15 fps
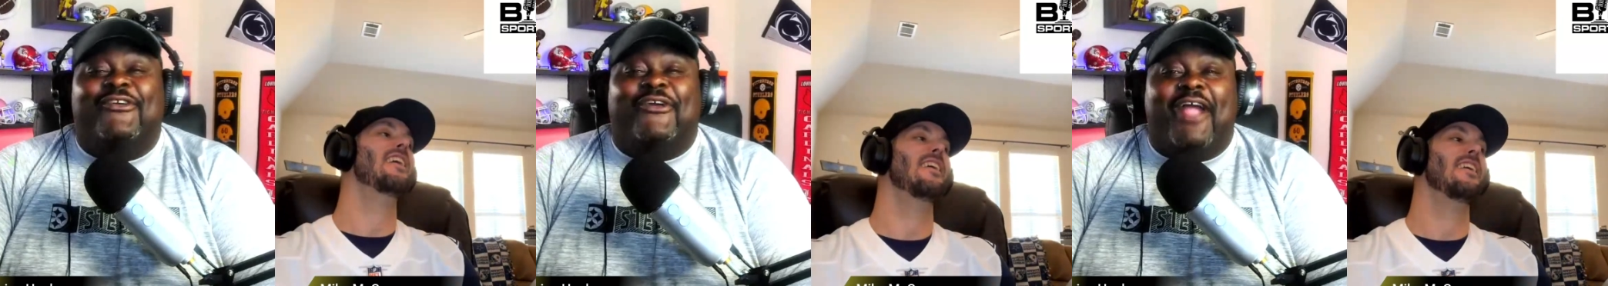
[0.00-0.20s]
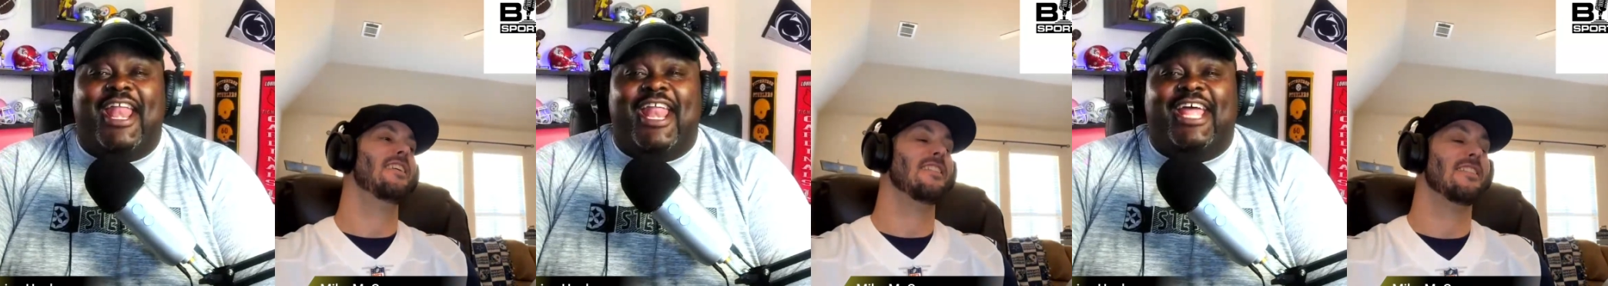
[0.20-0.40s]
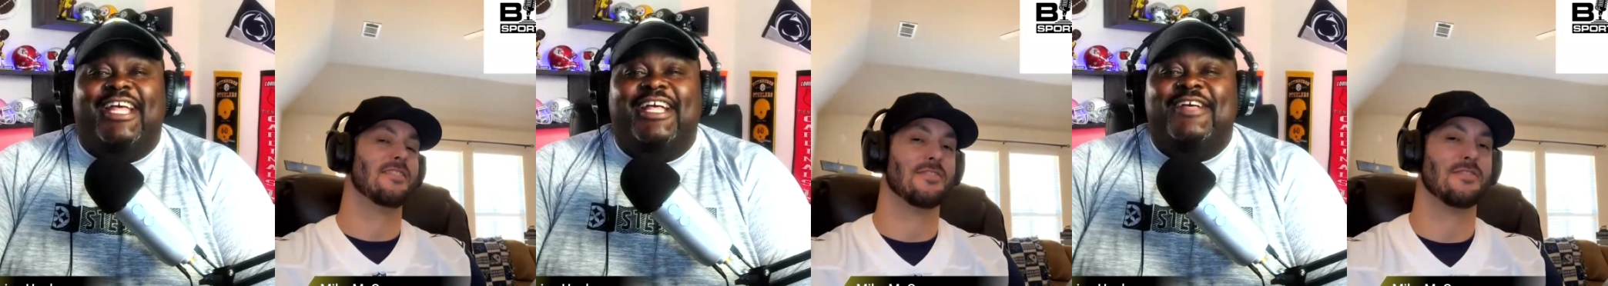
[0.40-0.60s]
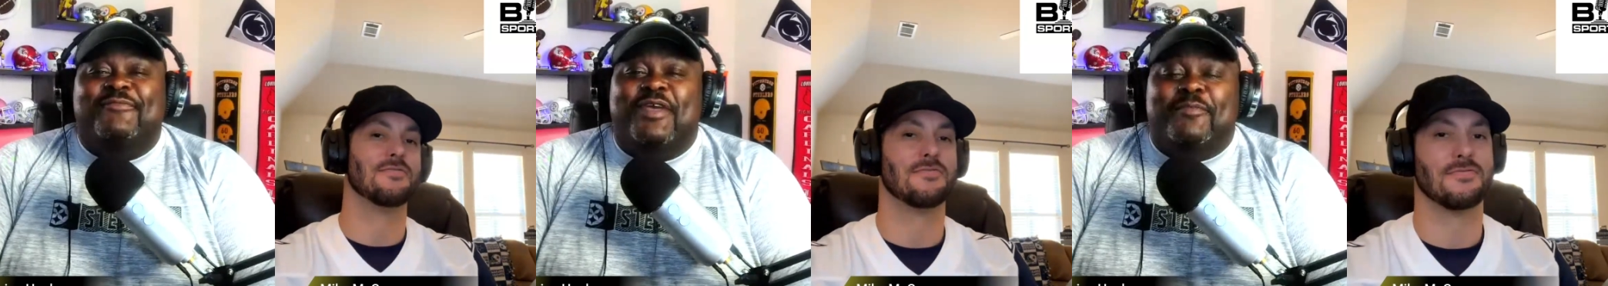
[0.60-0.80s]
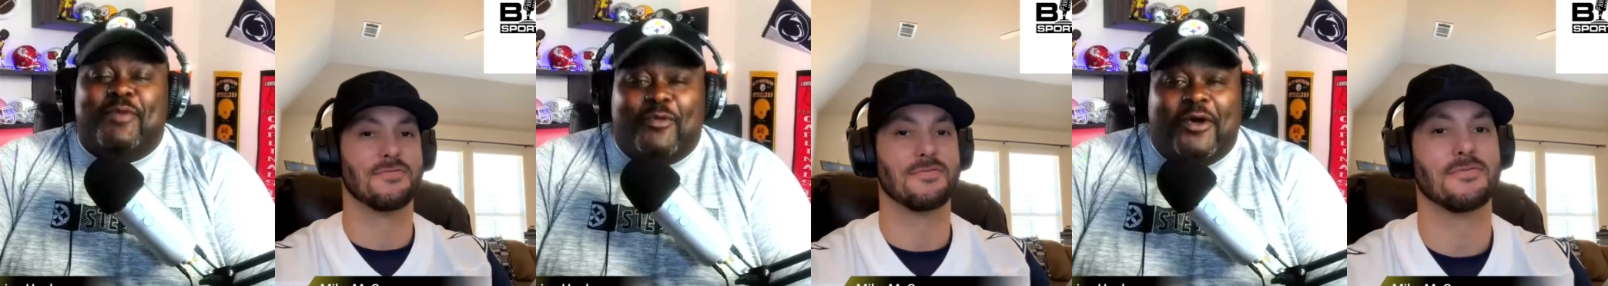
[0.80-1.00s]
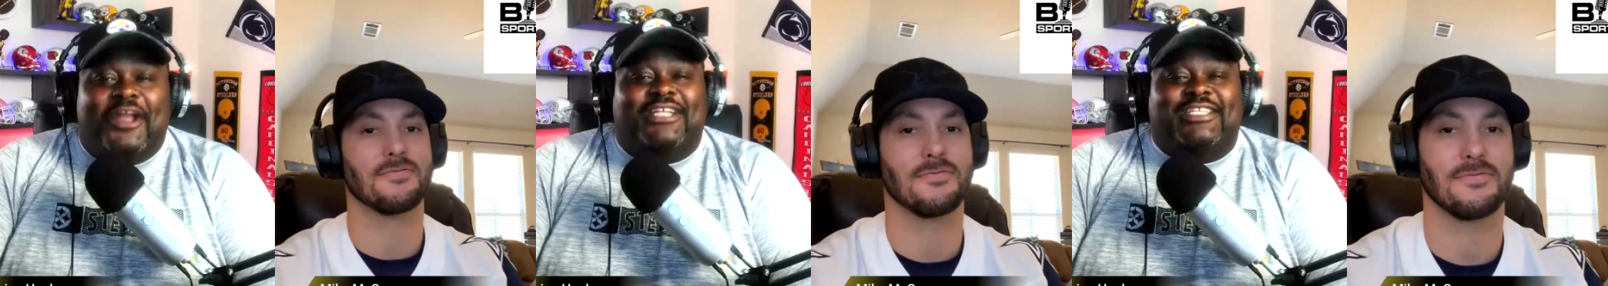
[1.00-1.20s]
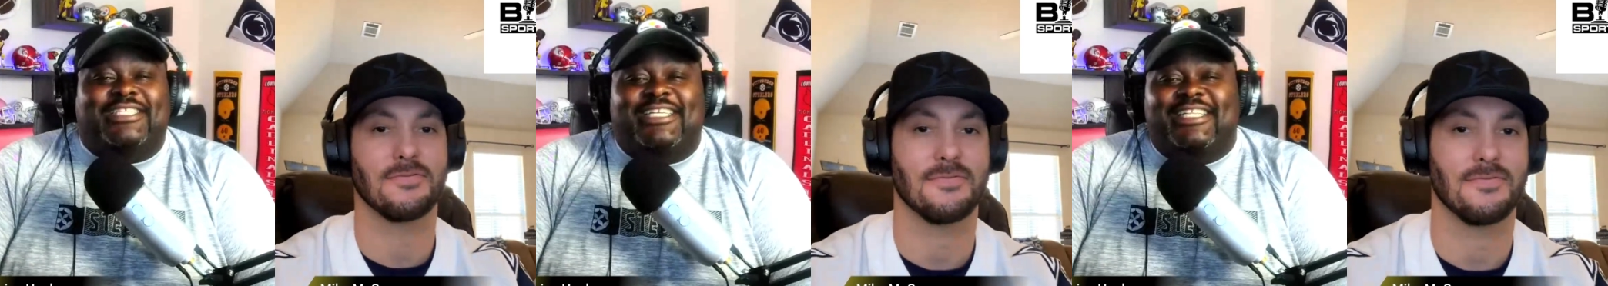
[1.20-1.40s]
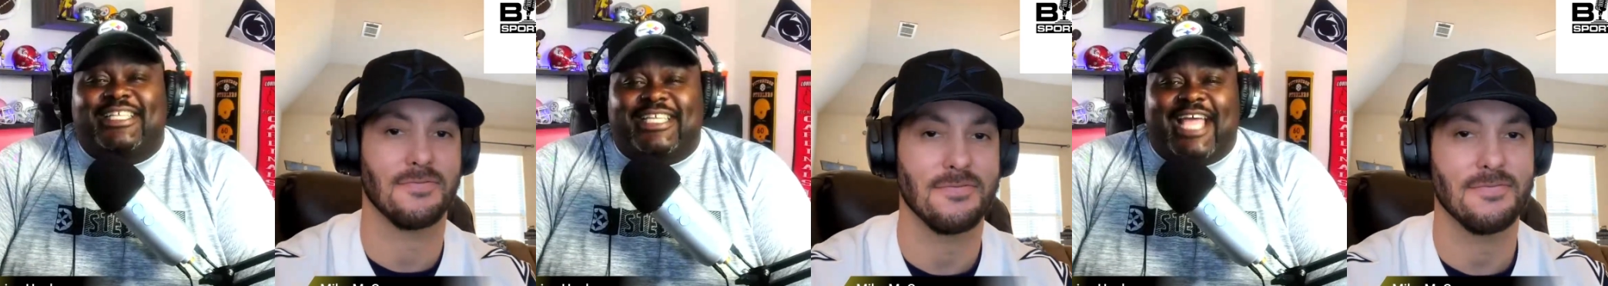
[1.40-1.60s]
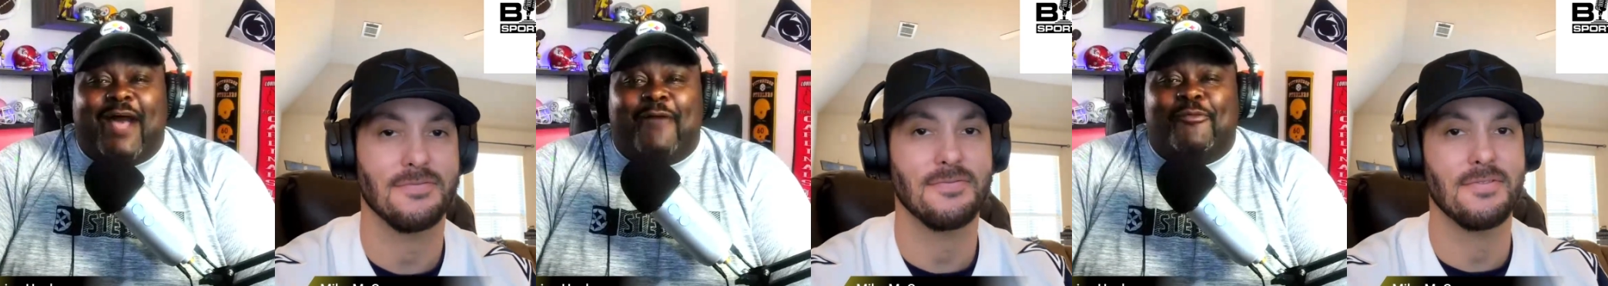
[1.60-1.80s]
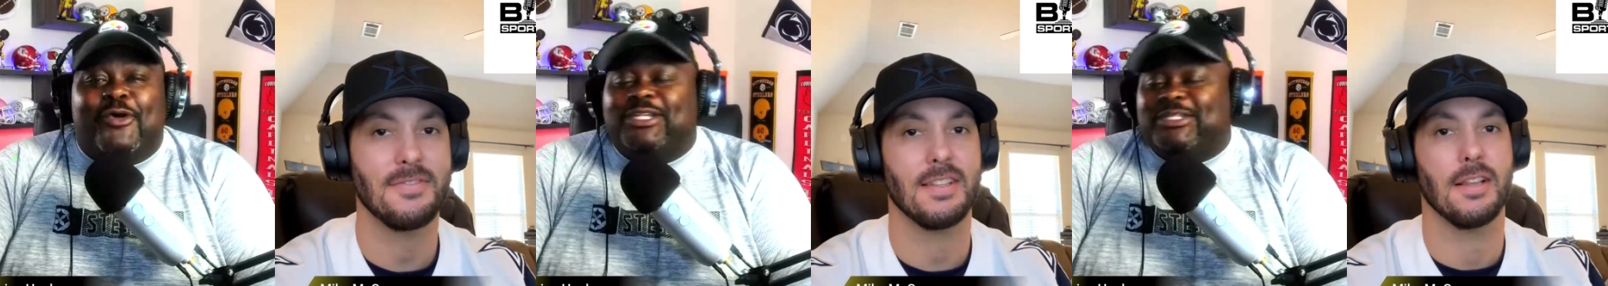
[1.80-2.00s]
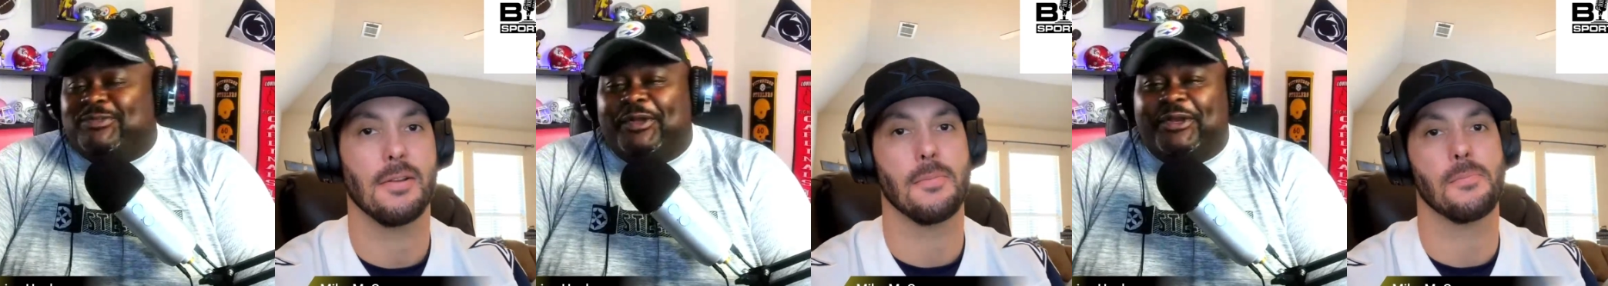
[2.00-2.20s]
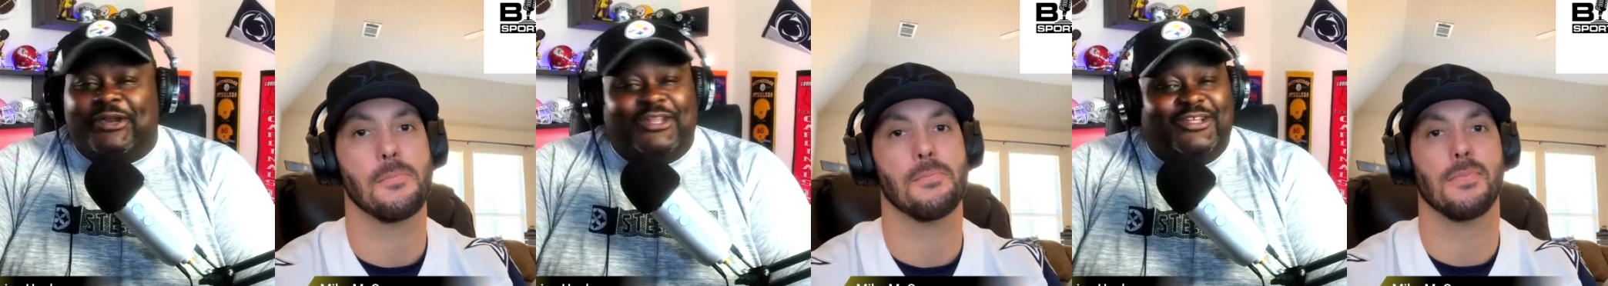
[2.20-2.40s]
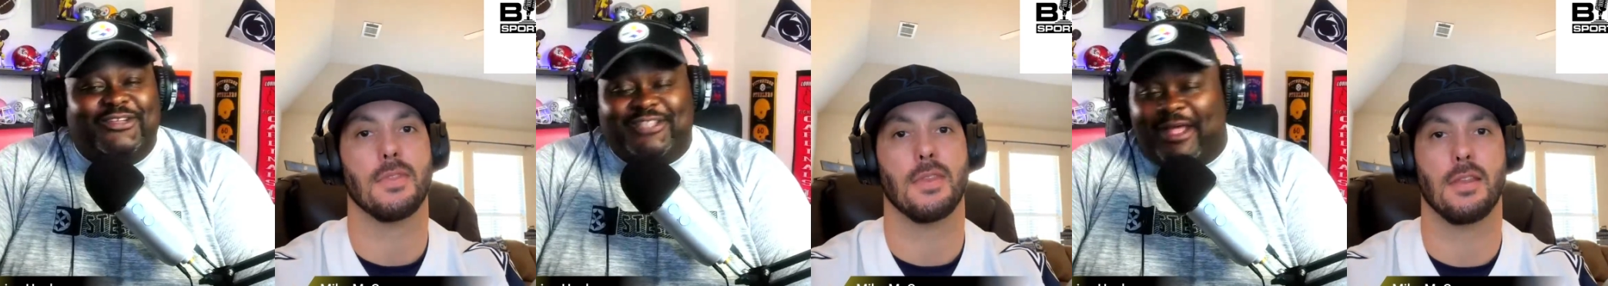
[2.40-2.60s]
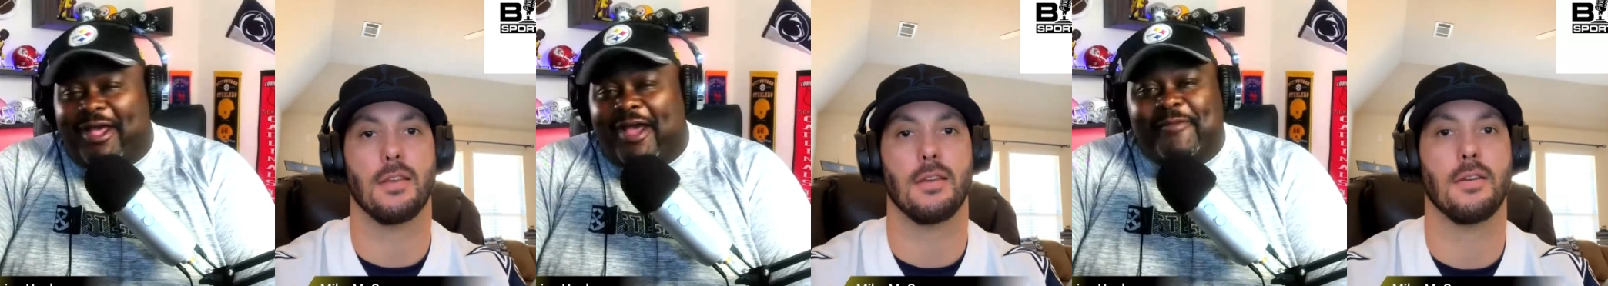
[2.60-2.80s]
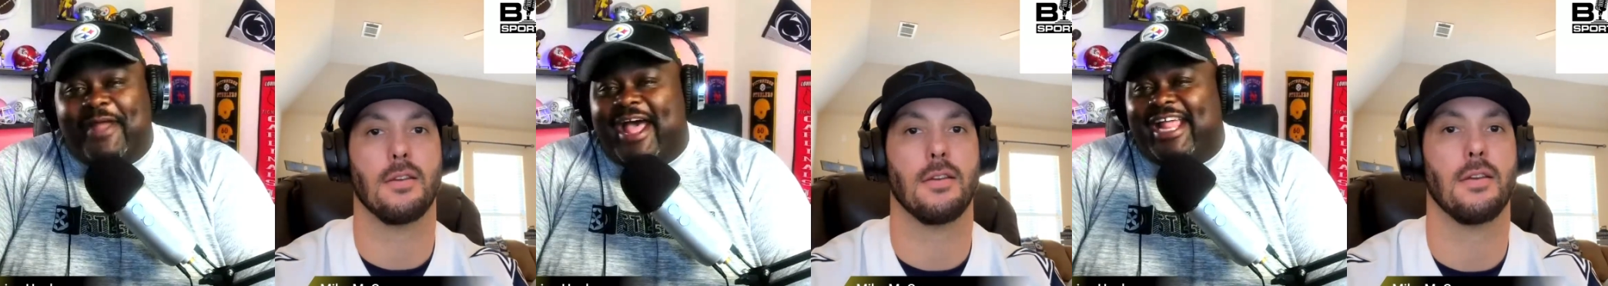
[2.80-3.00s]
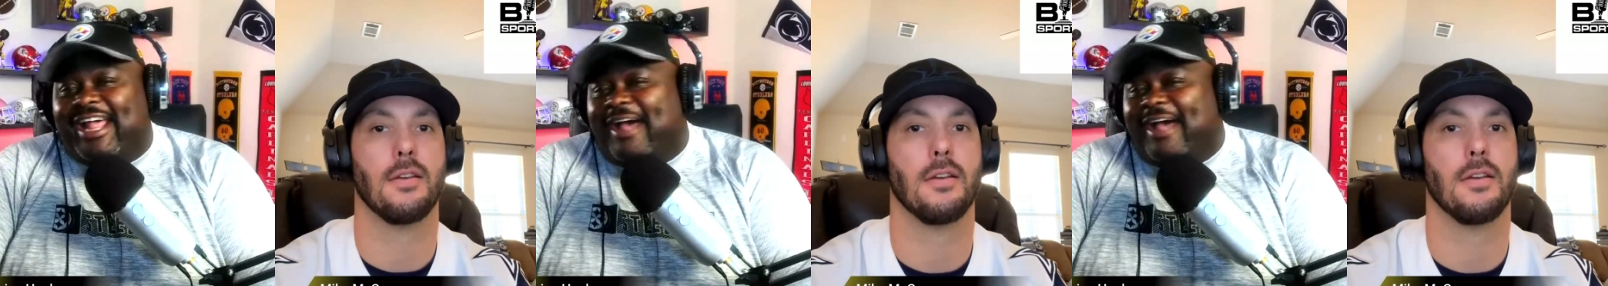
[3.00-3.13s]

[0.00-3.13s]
Speaker 1: now, granted, people want to see the Cowboys win or lose. I, am